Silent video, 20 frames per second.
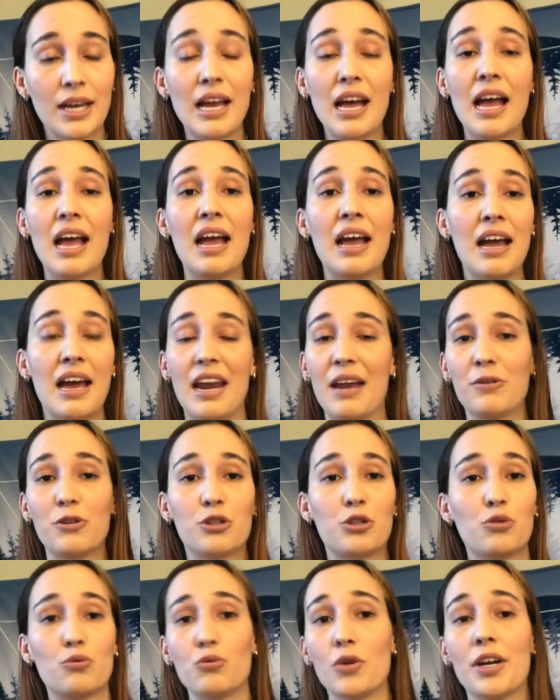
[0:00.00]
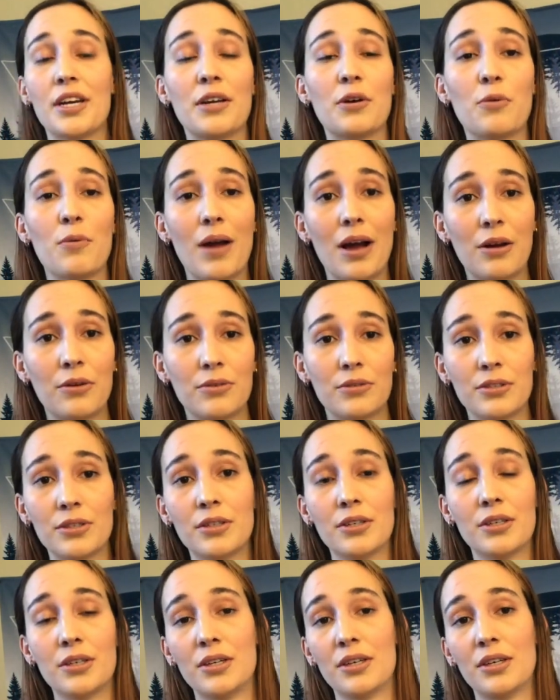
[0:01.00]
And I was just running around
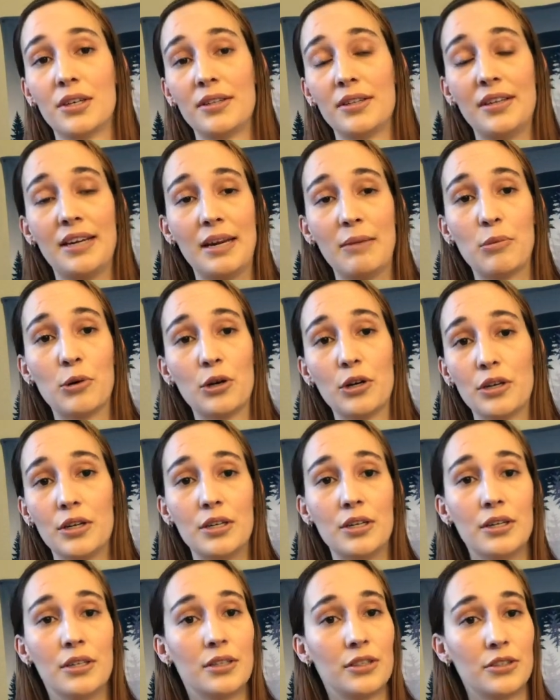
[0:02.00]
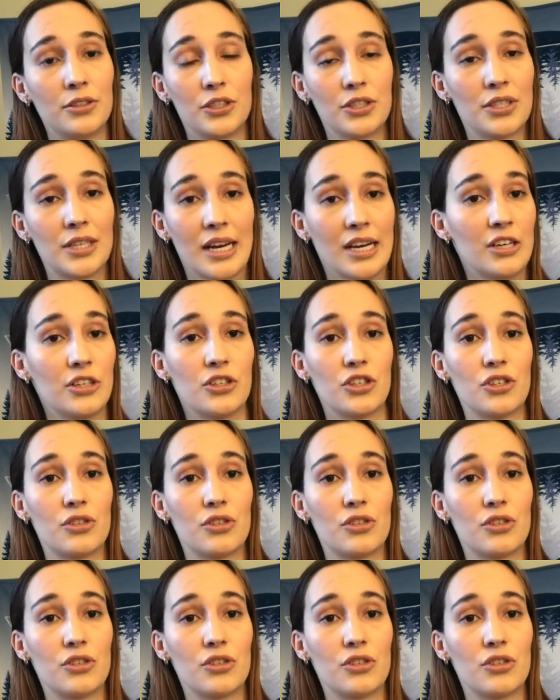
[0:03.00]
the neighborhood, just, like,